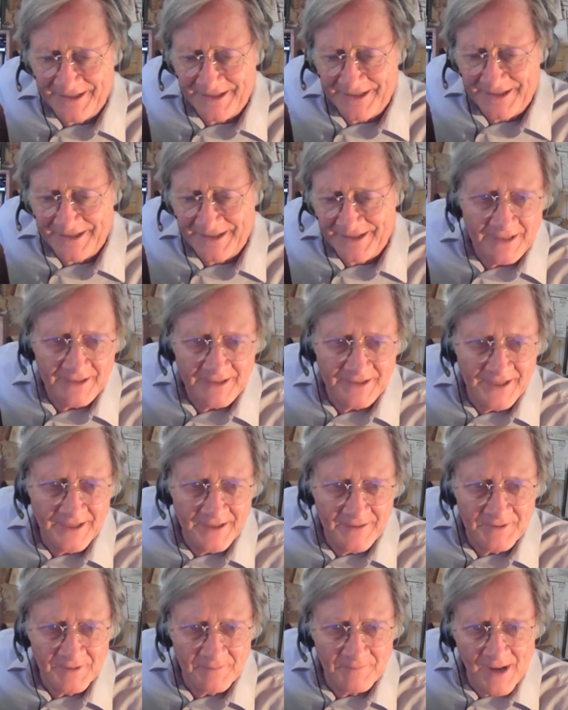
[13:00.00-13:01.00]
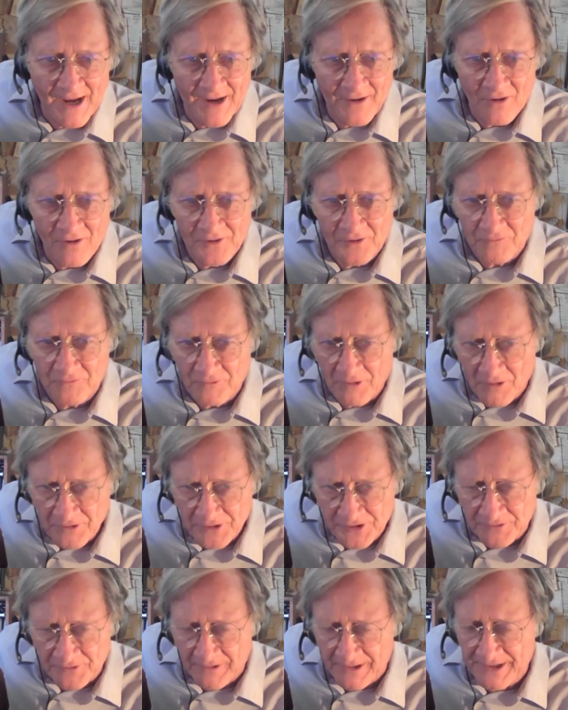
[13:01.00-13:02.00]
they expected him to buy all the
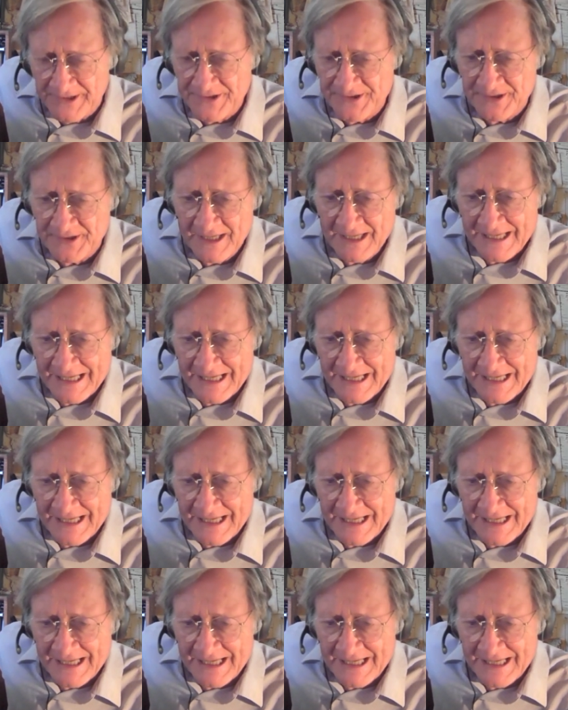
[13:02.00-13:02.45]
groceries.